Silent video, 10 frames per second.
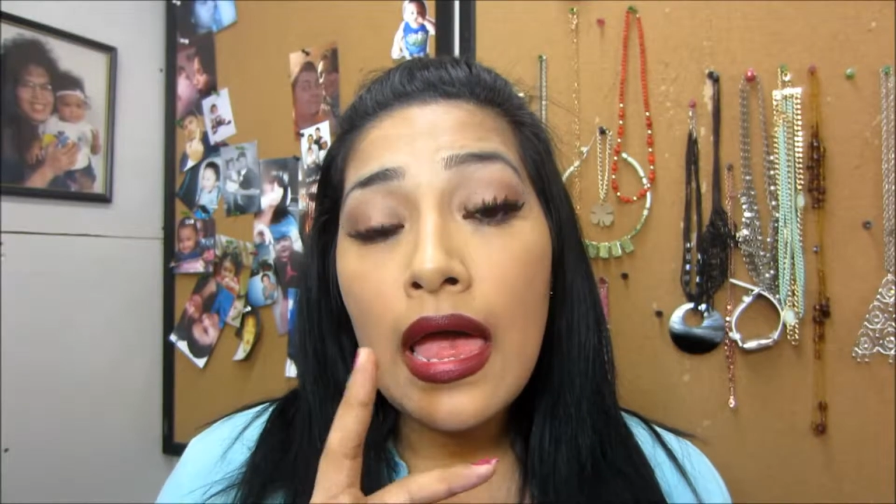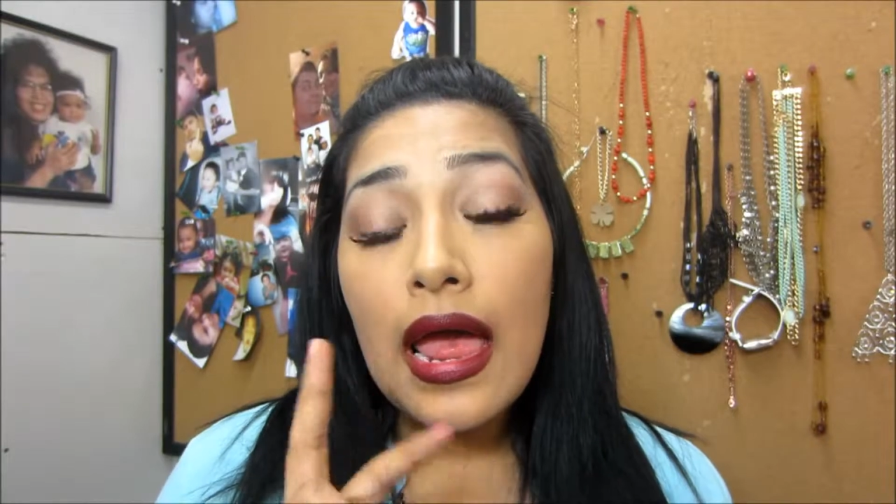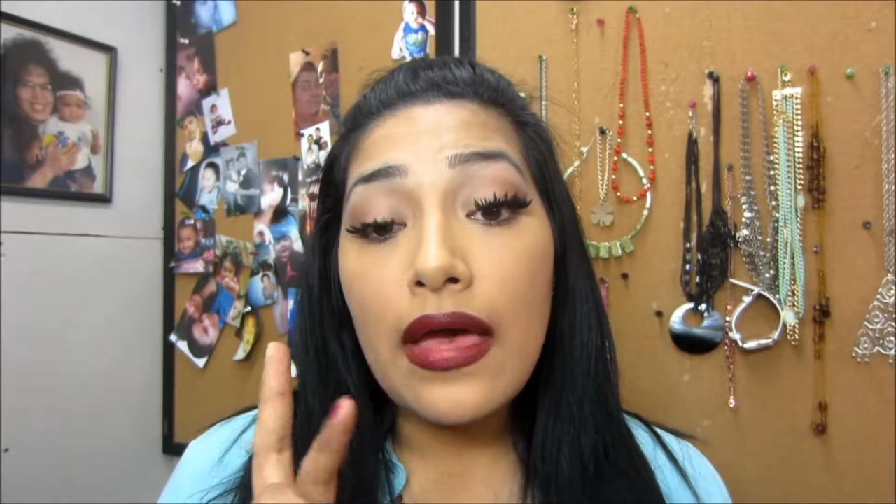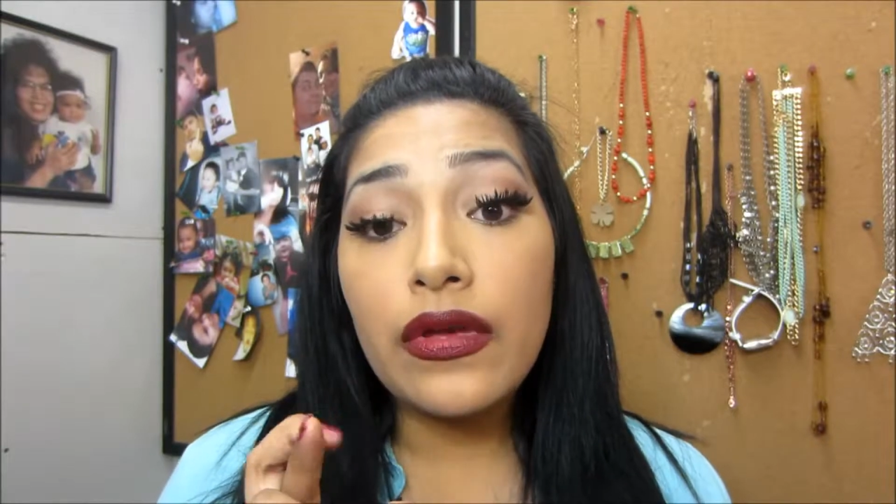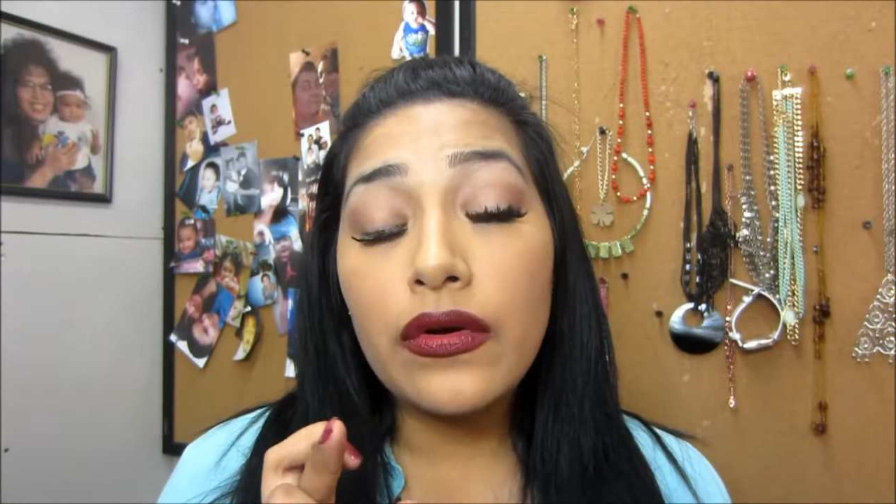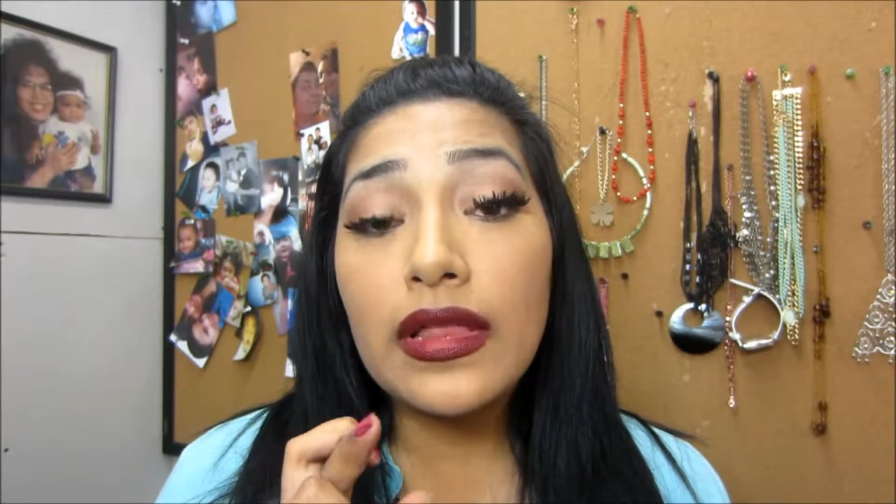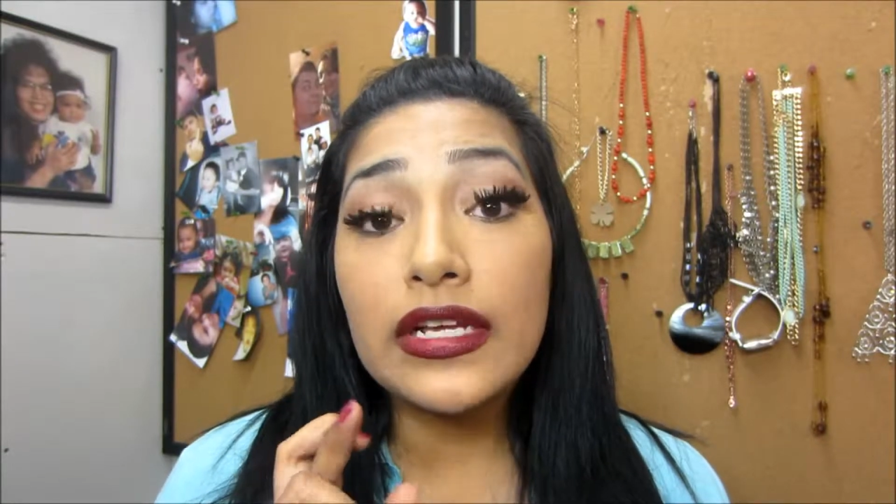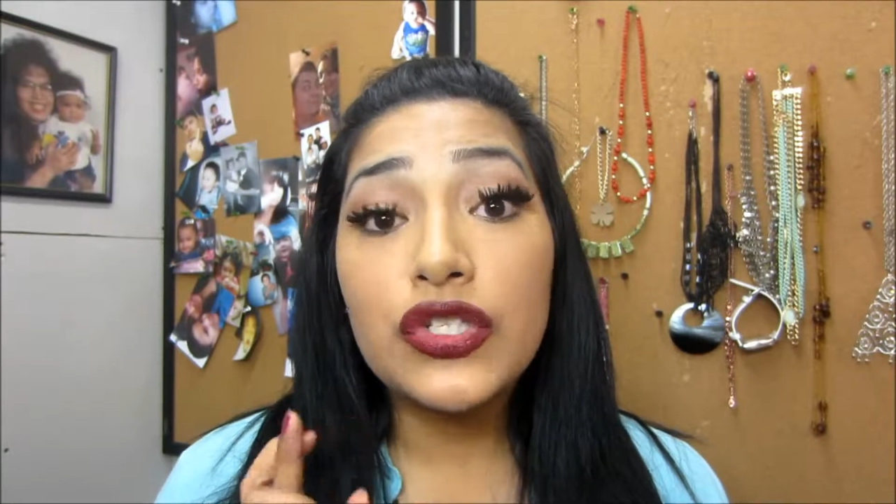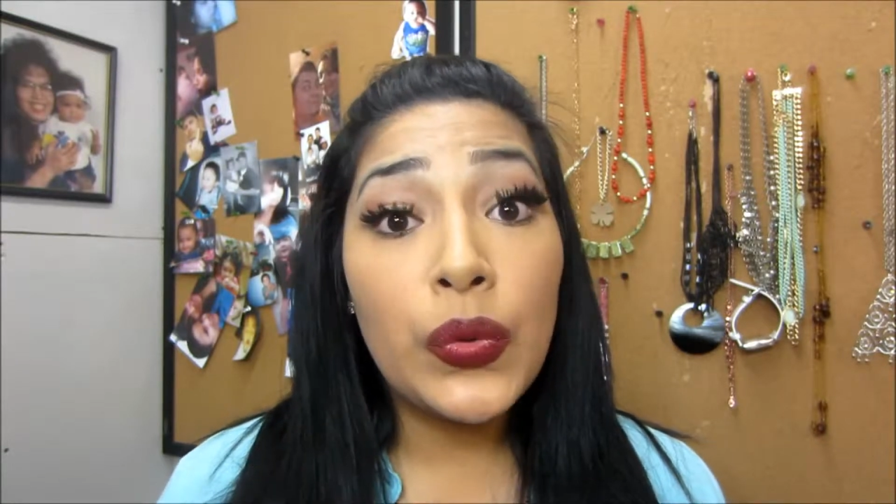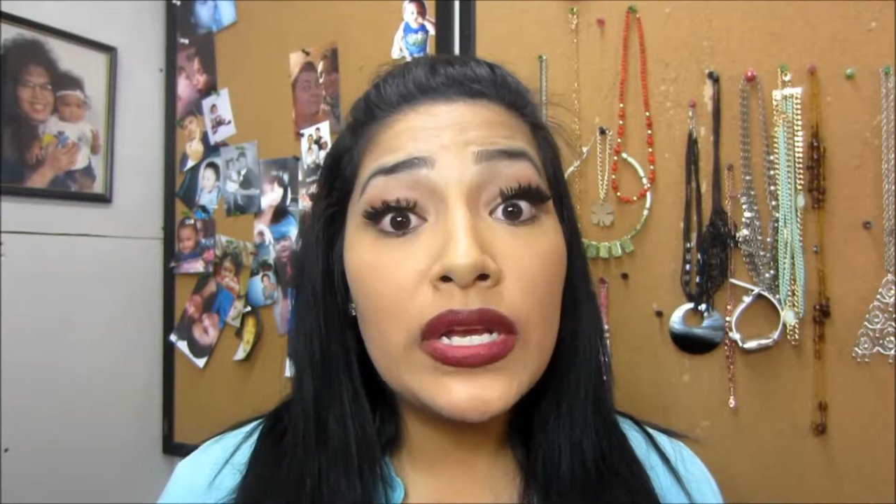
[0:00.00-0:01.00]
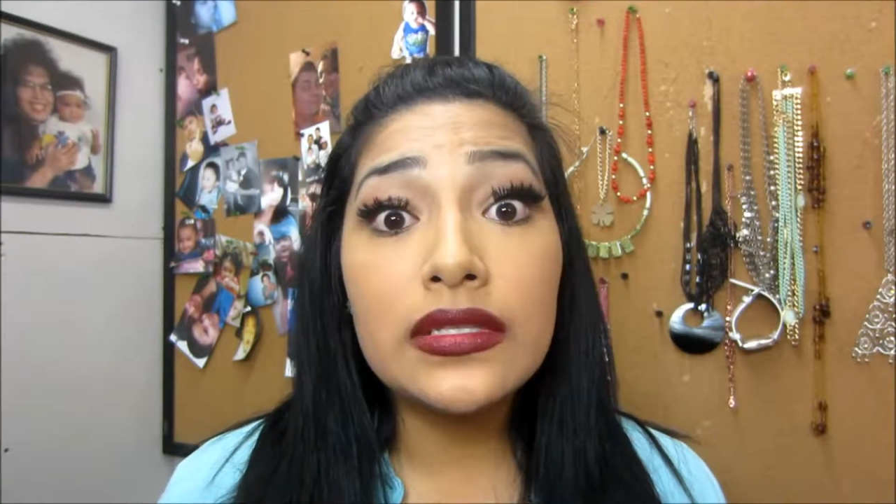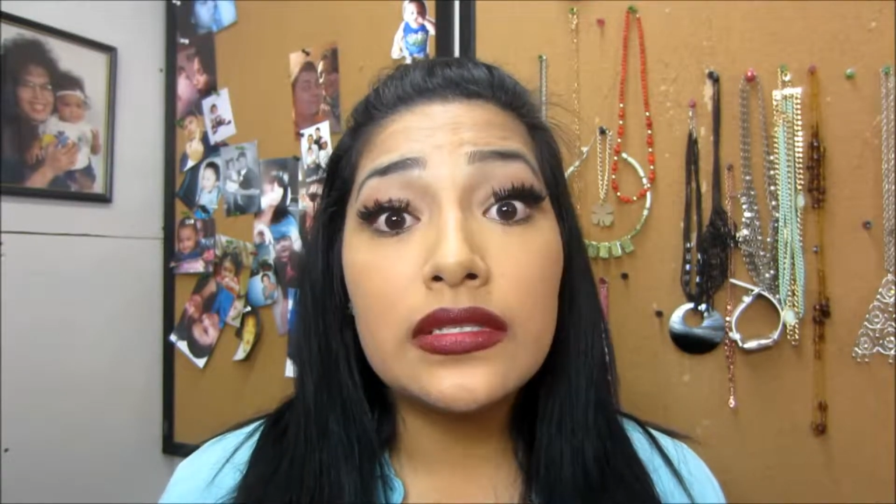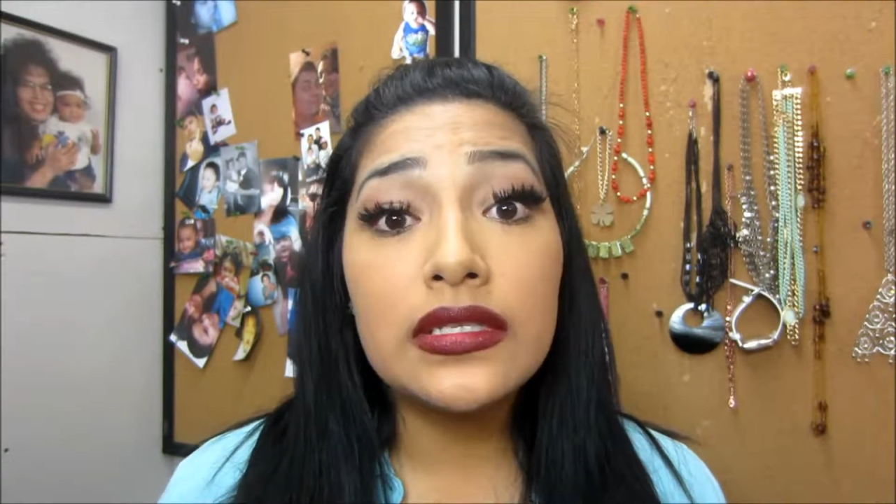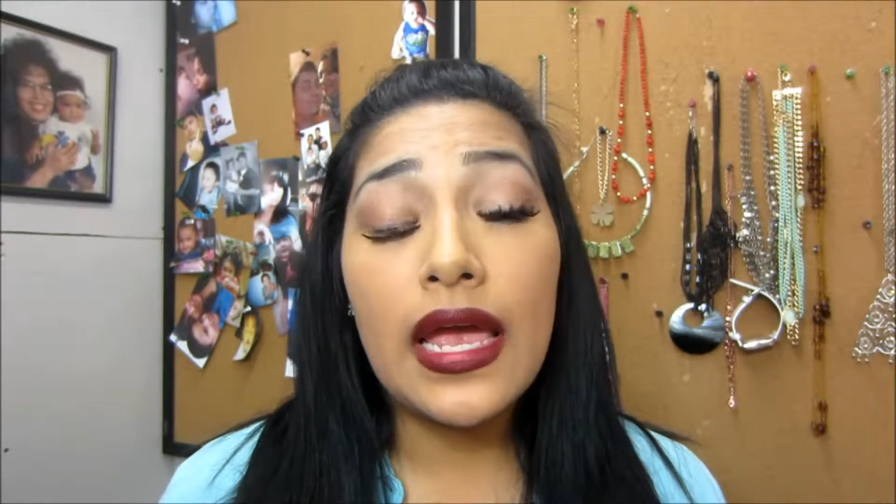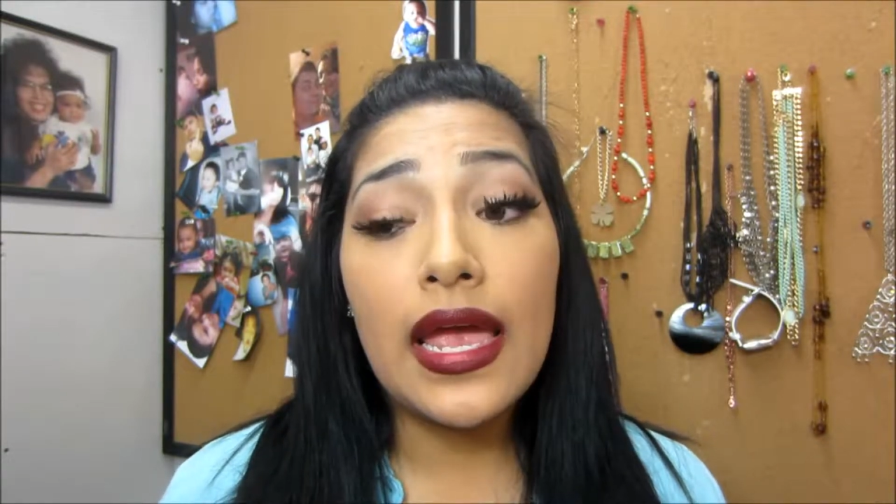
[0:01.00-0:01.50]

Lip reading: and they were like twins,